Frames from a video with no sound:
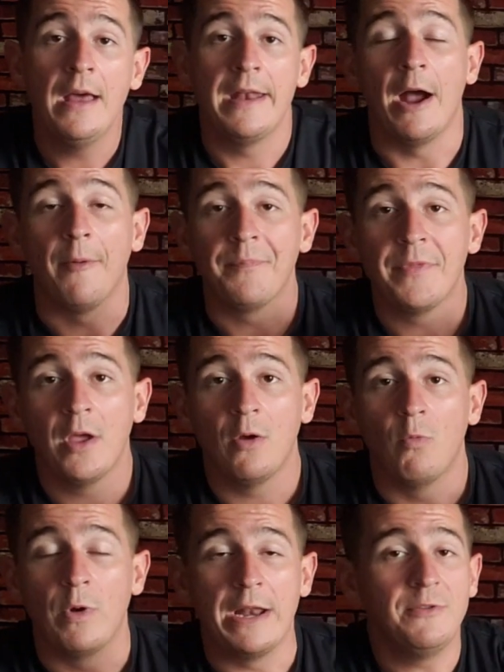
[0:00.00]
Now,
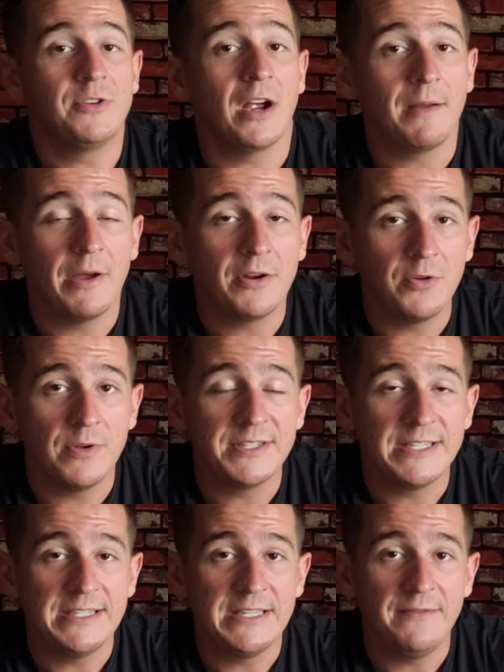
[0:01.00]
when you talk about doing
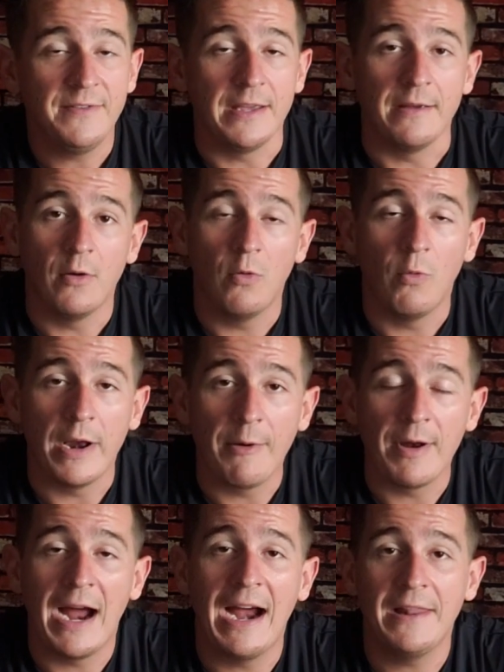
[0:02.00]
CTV, what I
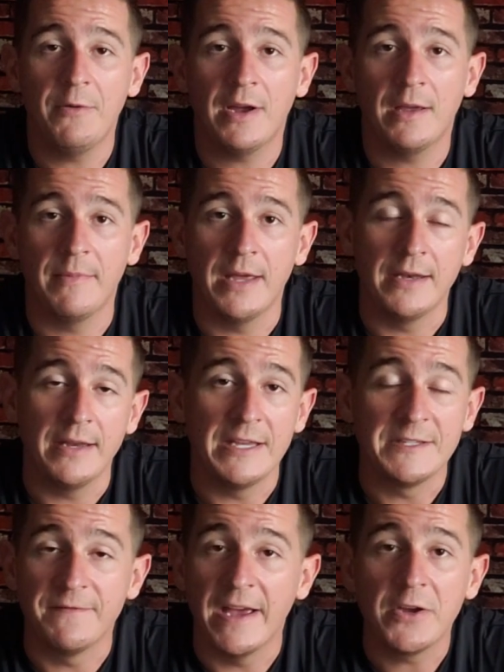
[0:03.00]
would highly recommend
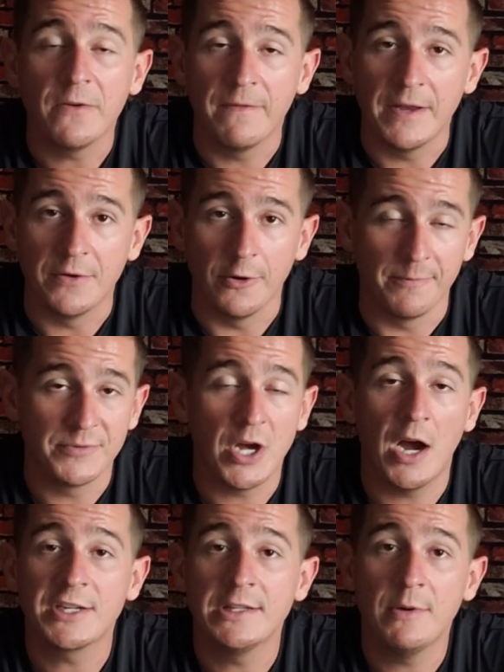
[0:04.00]
is vet your vendor.
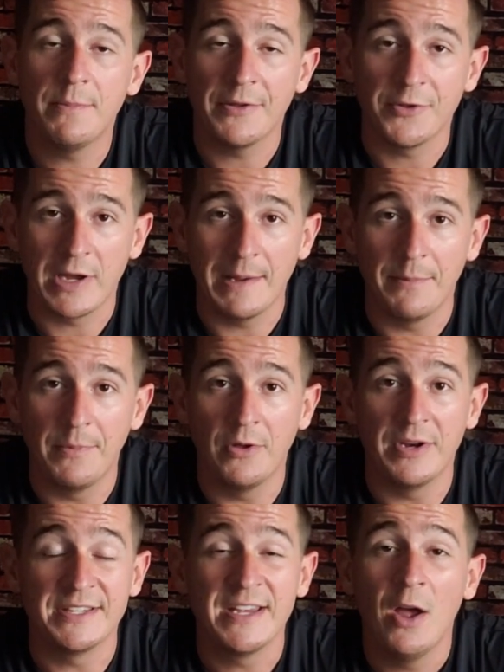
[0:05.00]
Talk to them about their
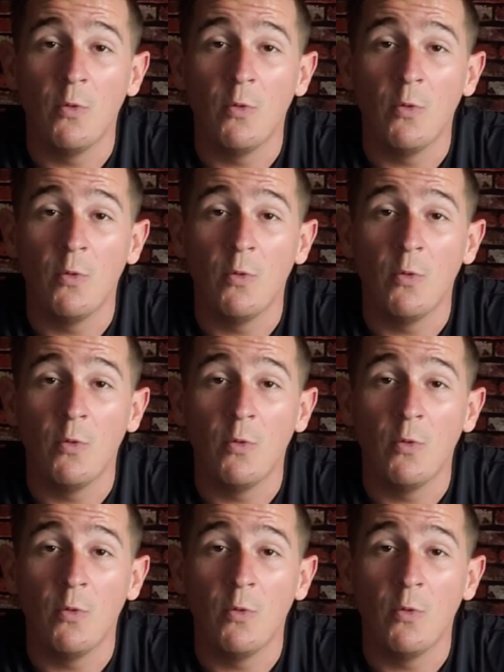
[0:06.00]
capabilities.